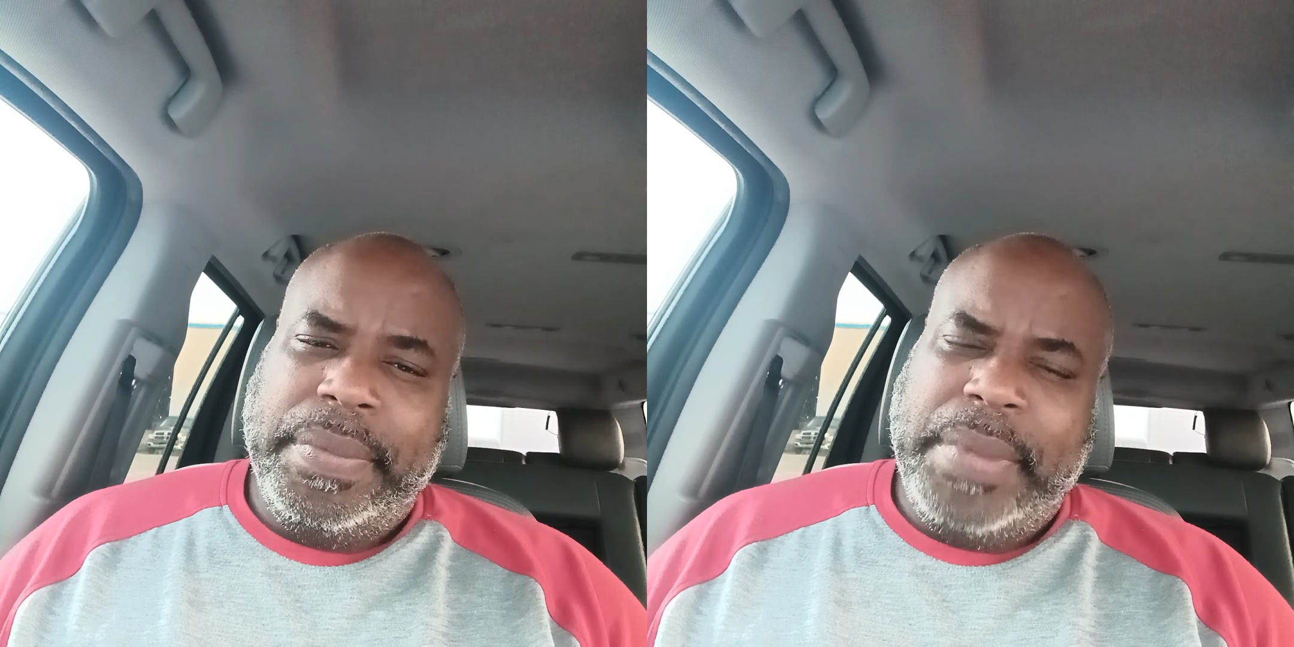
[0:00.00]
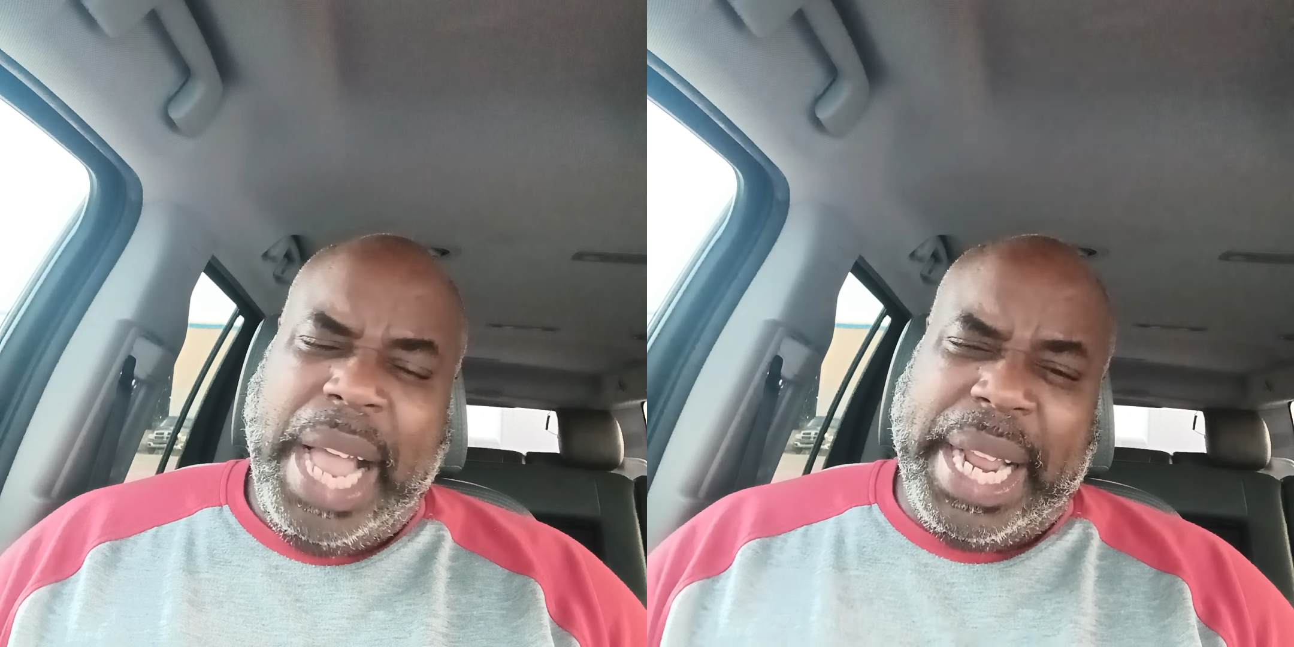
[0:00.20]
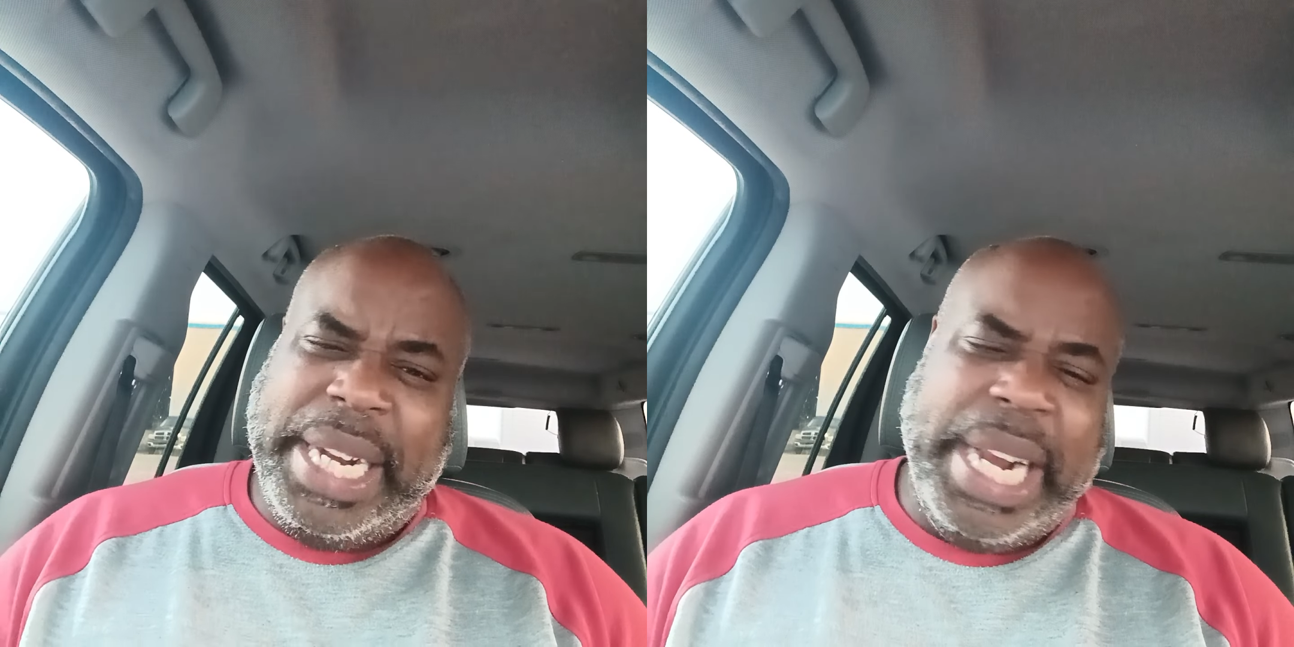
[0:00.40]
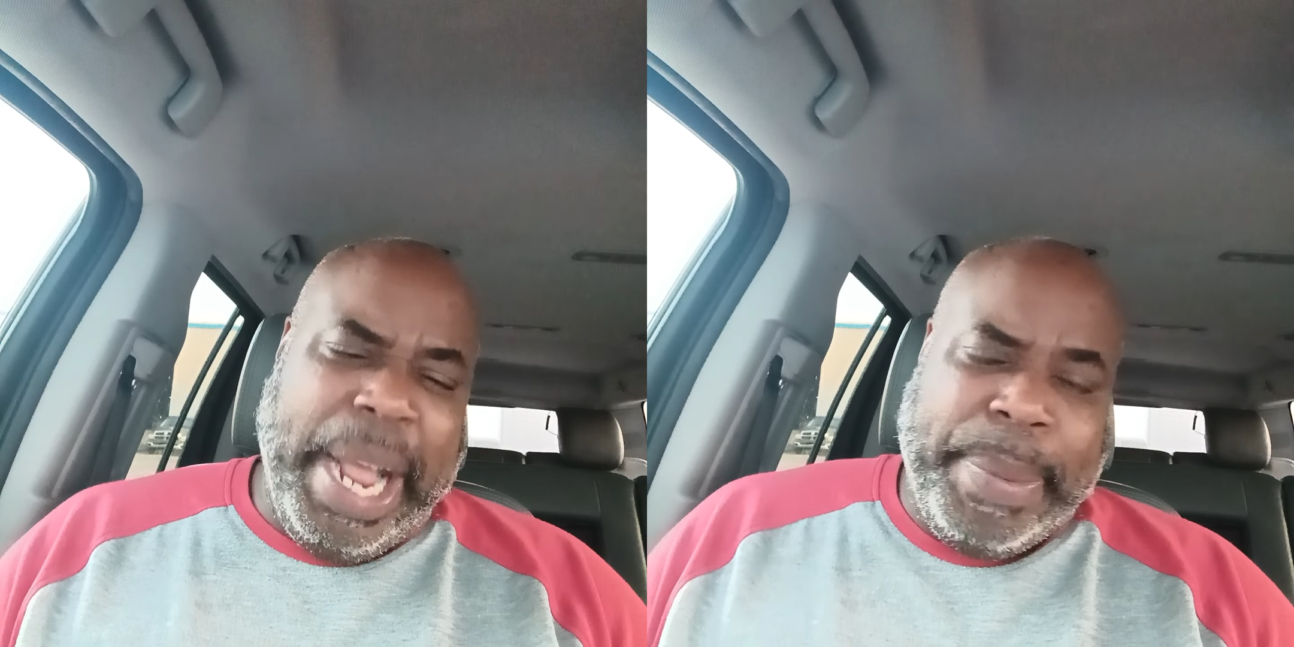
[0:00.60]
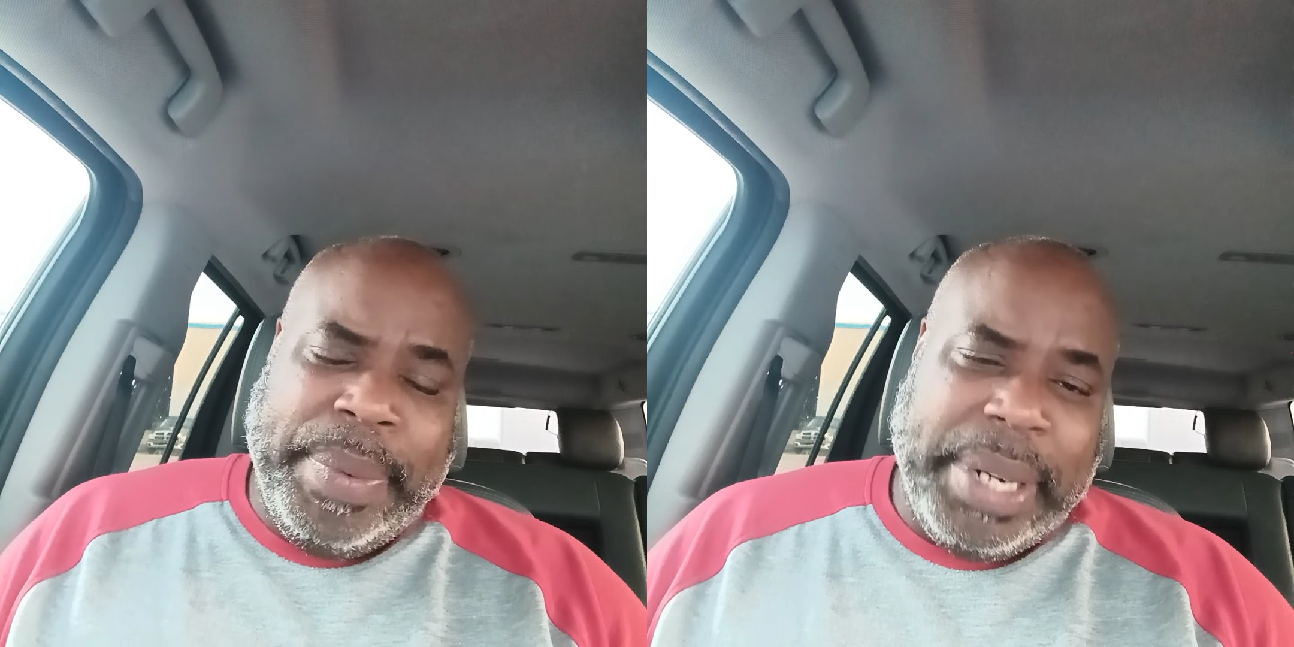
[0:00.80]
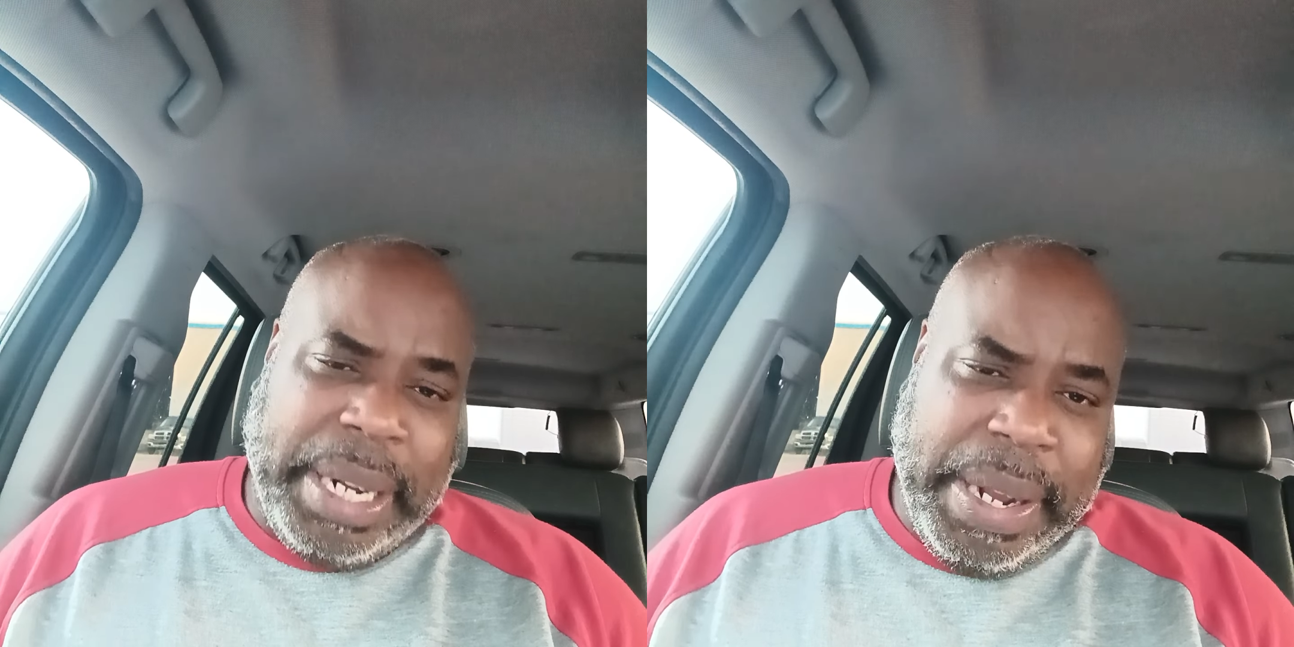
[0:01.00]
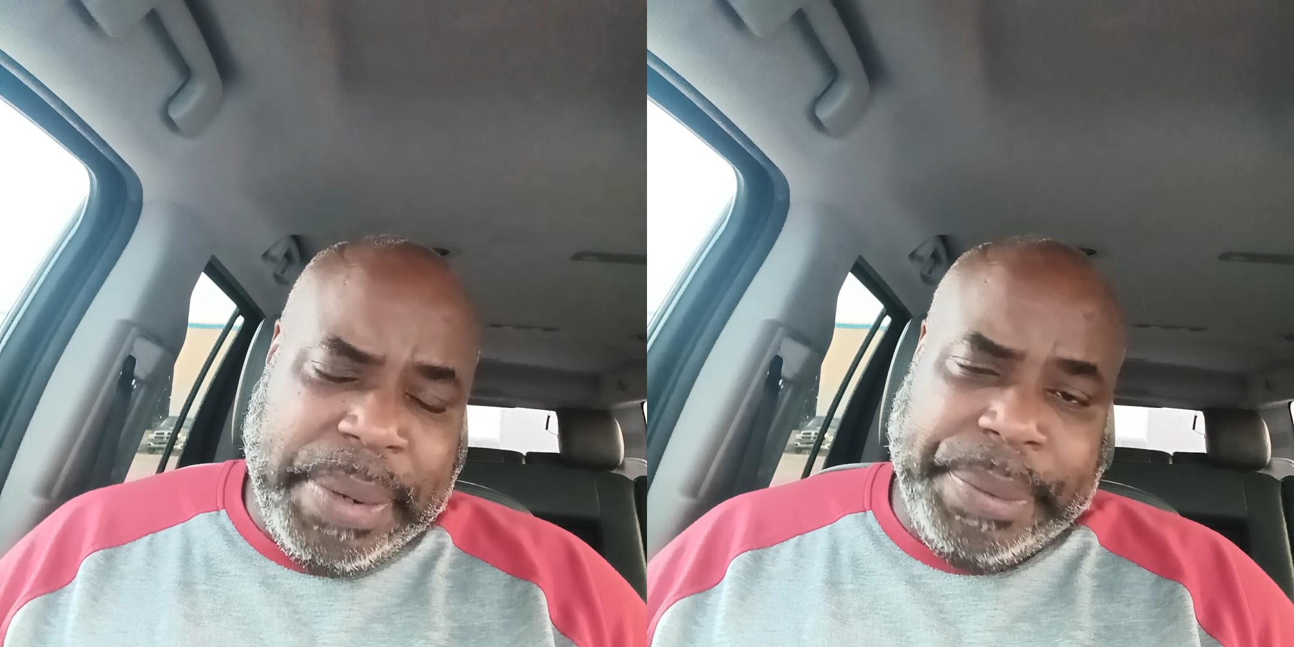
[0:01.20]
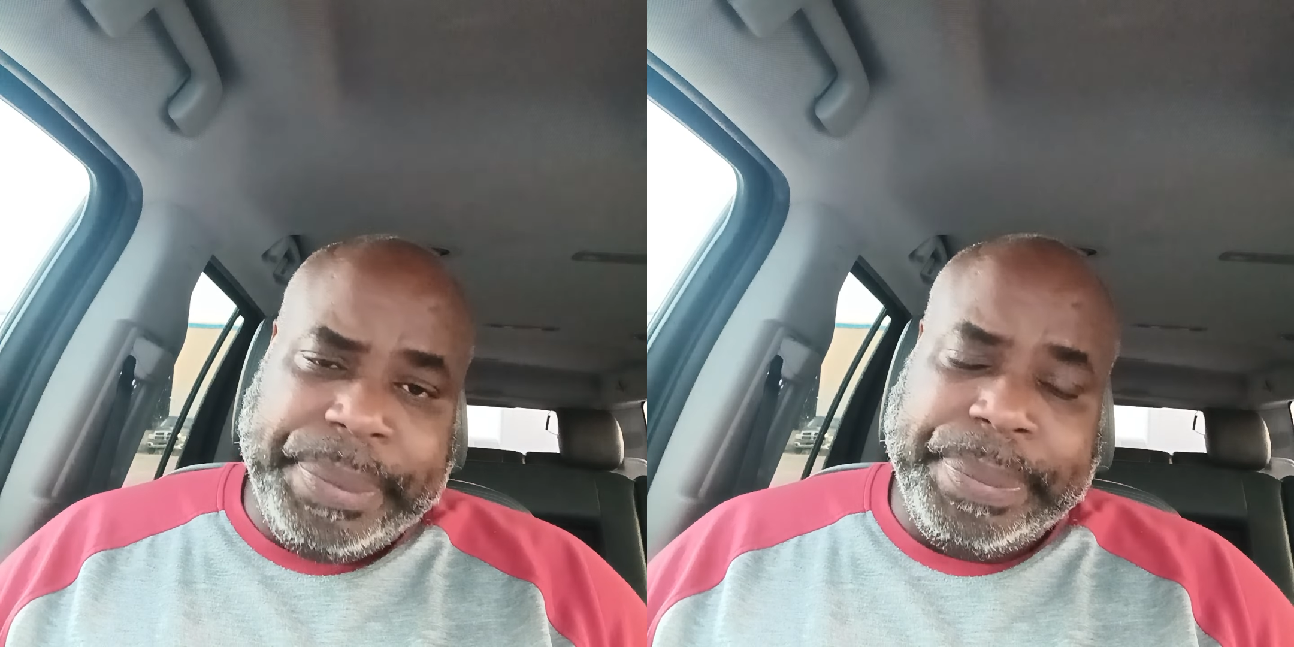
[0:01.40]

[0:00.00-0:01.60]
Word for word: How can that happen with a clone?